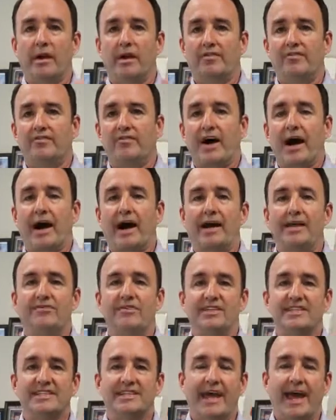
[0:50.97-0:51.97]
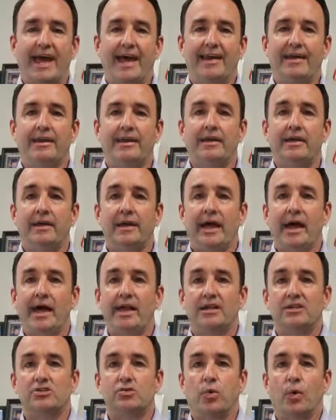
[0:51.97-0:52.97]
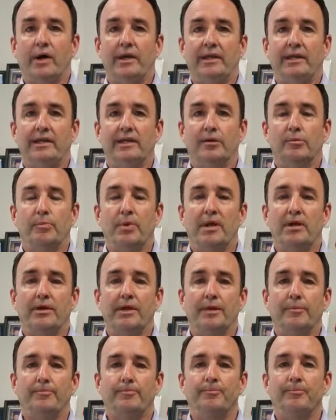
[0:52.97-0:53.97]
a 5, a 10, and a 20-year period.